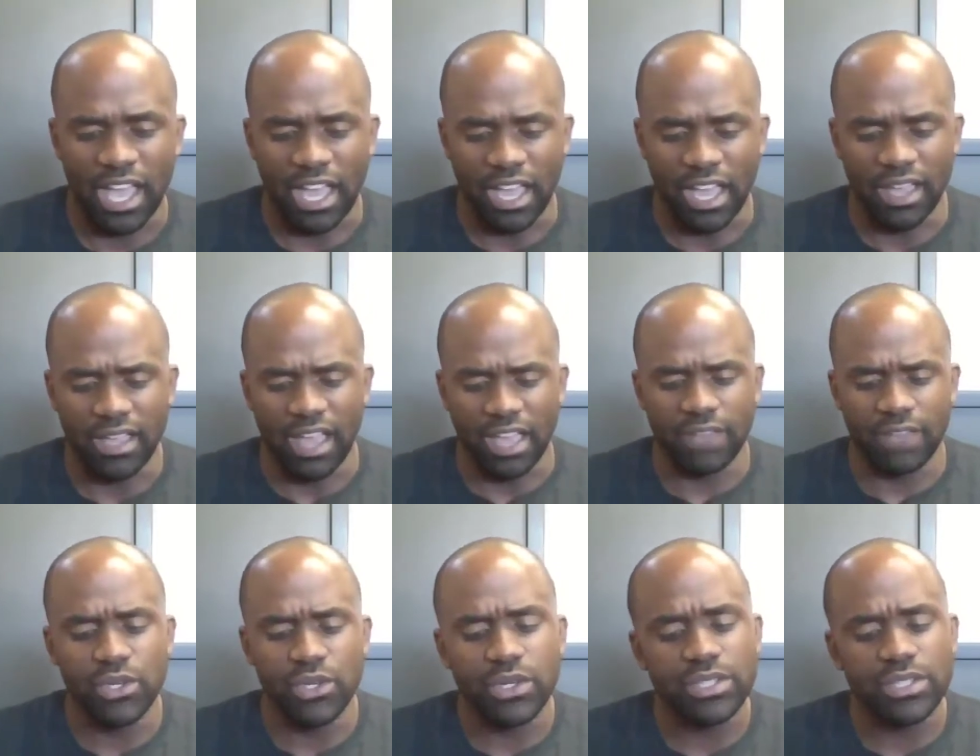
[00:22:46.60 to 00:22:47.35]
if you
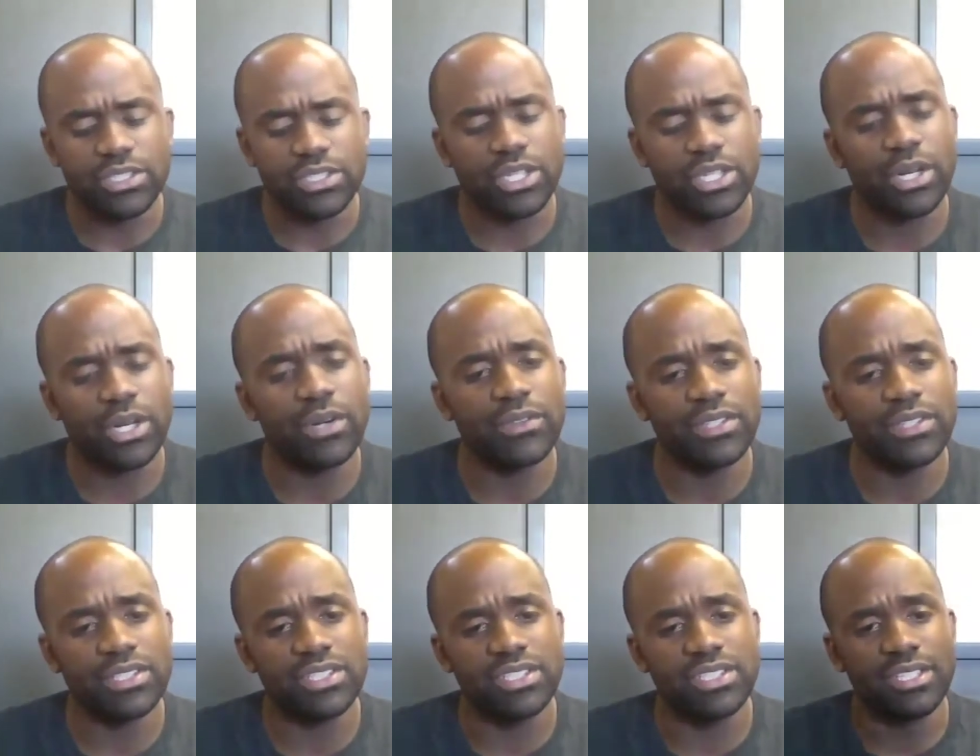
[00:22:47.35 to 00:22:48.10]
can turn
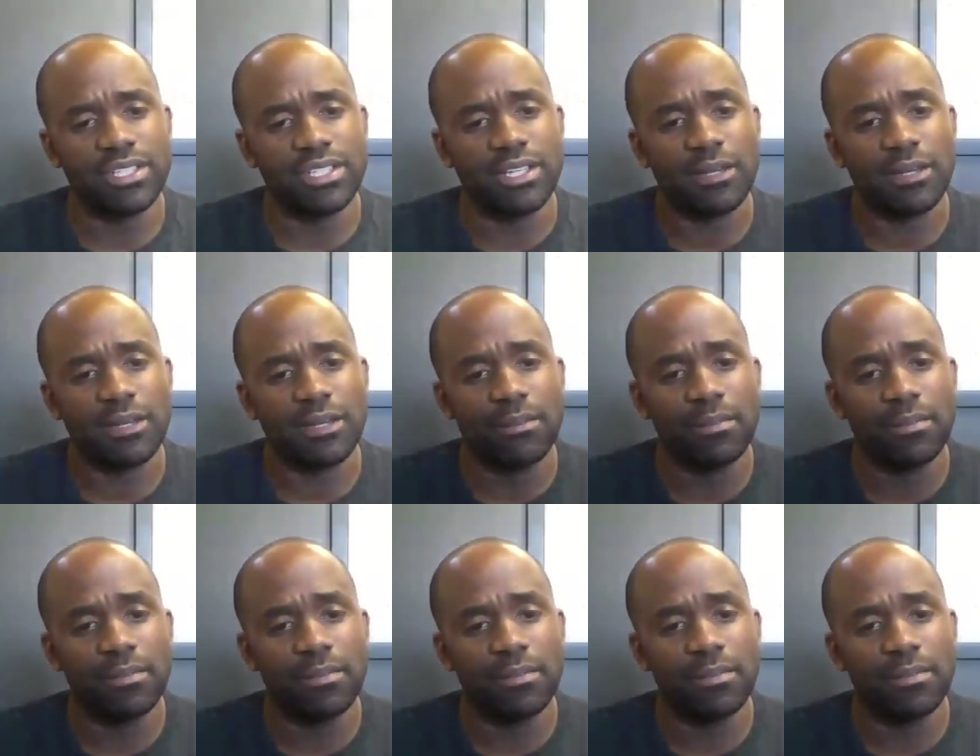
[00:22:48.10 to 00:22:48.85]
this gym,
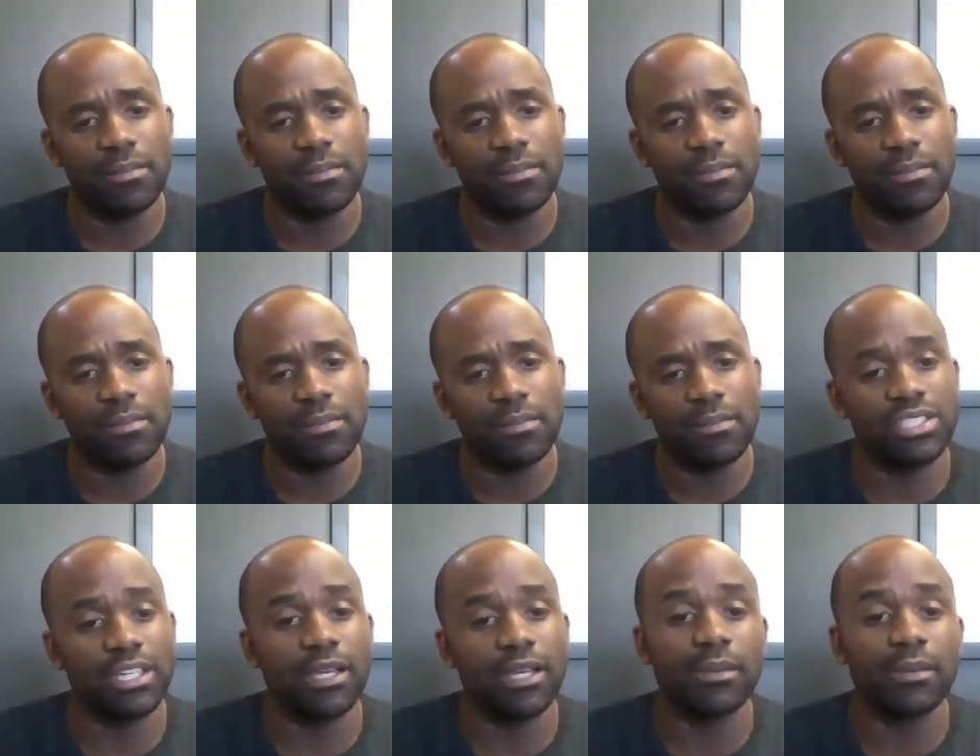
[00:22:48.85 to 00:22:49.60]
these
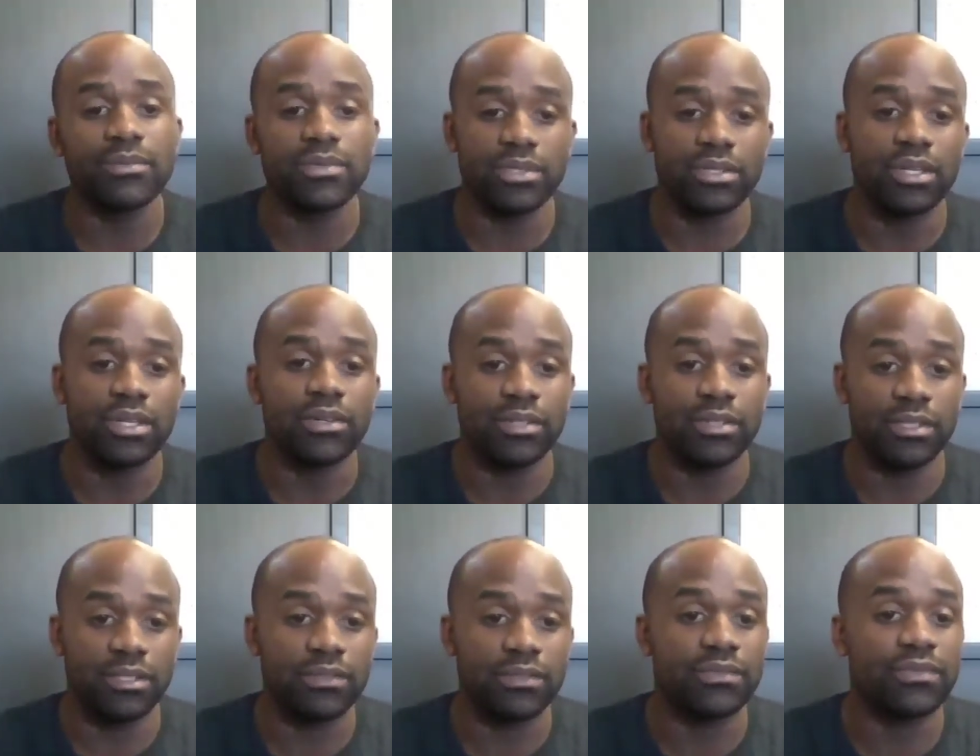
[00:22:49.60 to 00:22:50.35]
gyms, you know, these
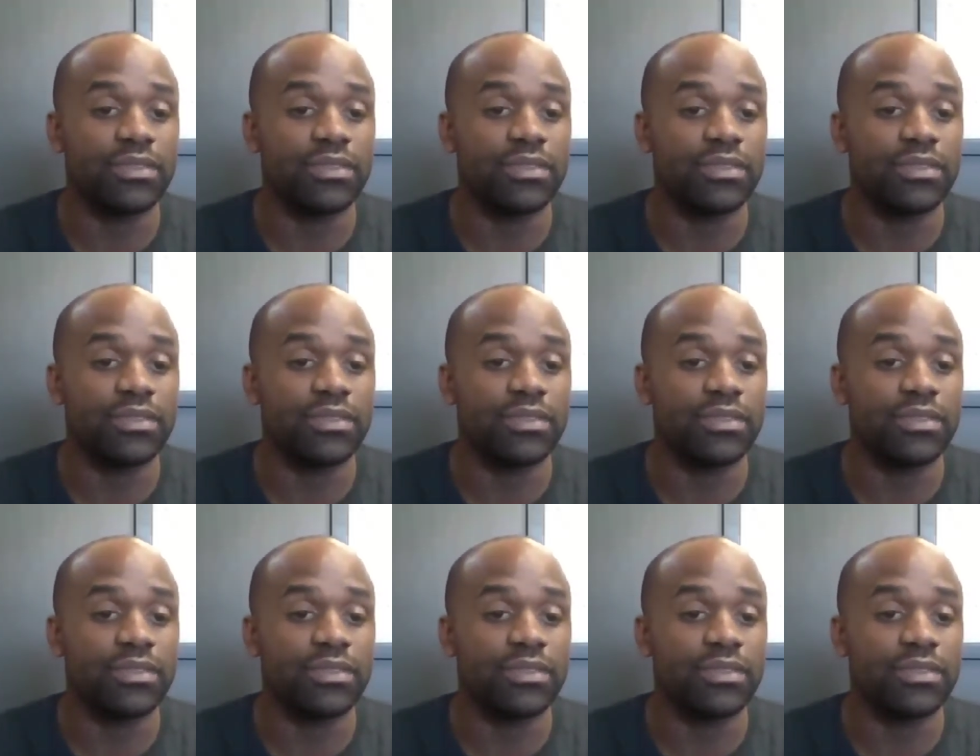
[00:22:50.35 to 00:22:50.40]
fit,